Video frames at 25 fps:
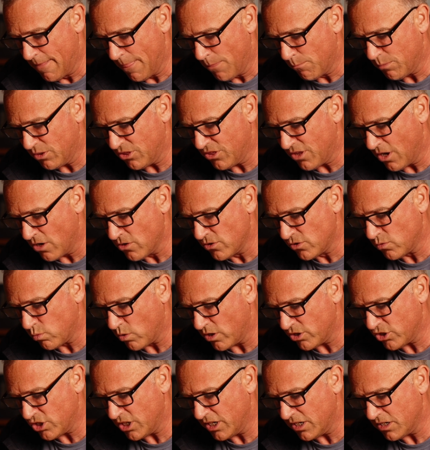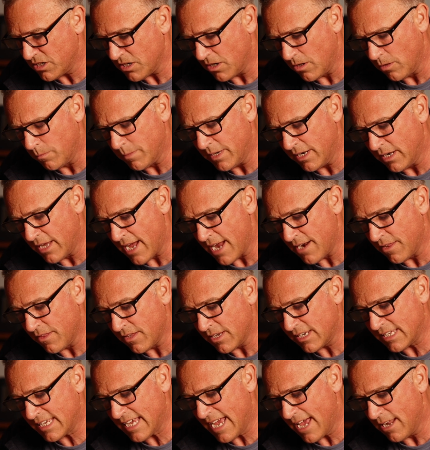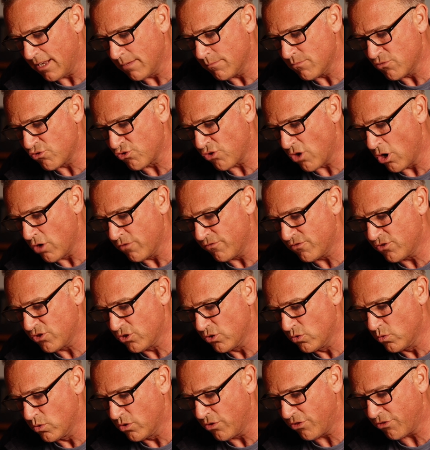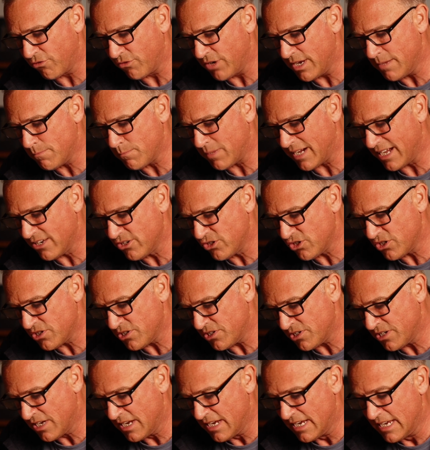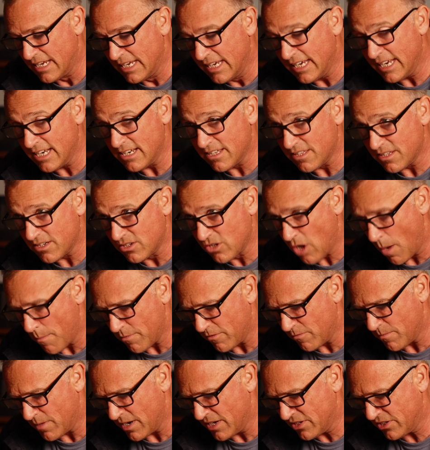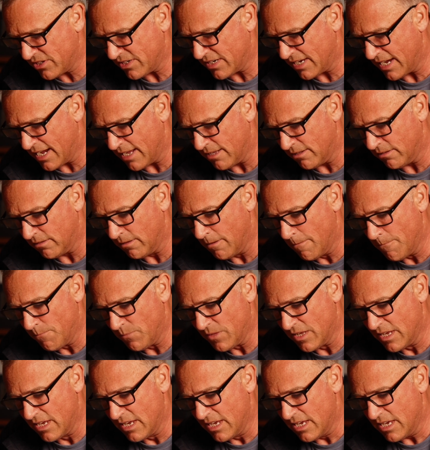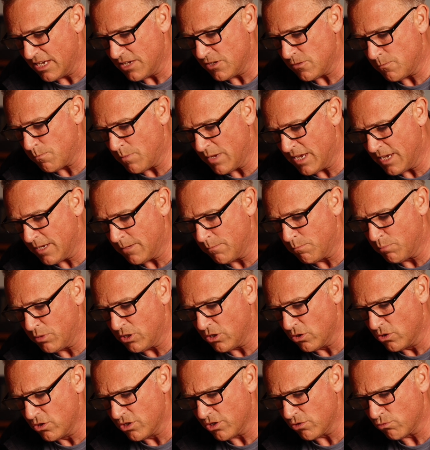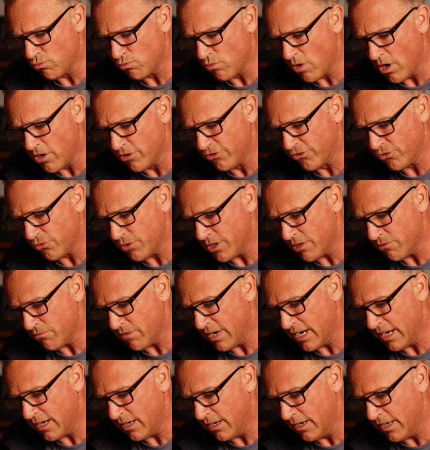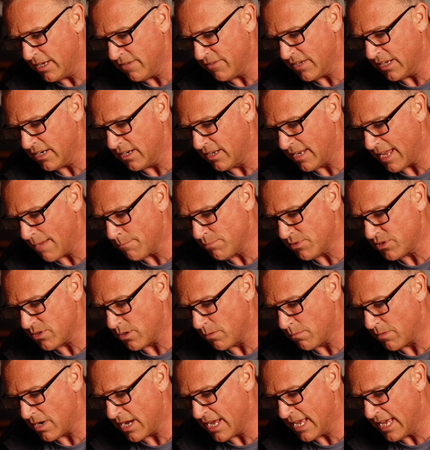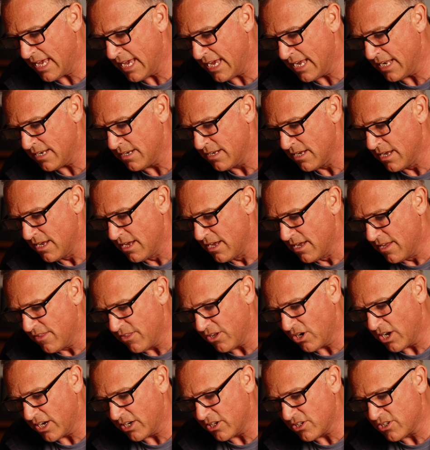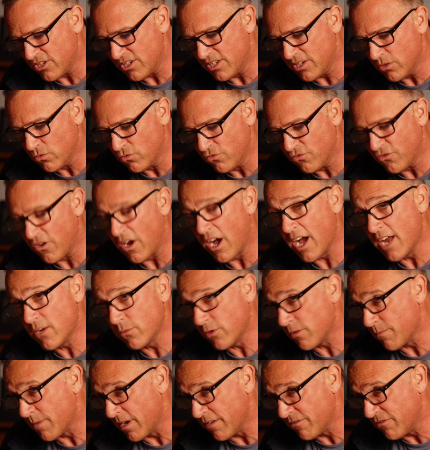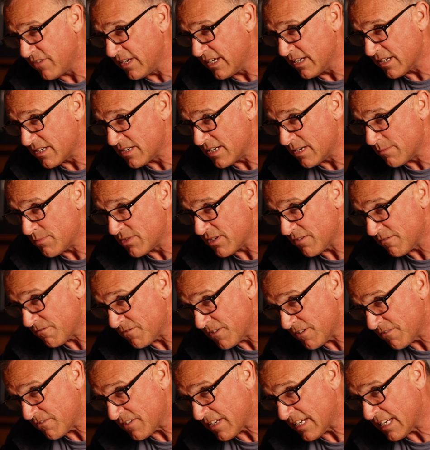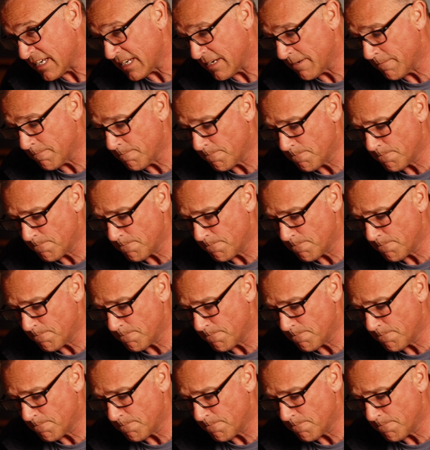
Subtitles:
But those watching told me later that Callum drove 2 or 3 punches into the top of my skull, his big pewter rosary ring leaving lumps on my head that I could still find with my fingertips at 15.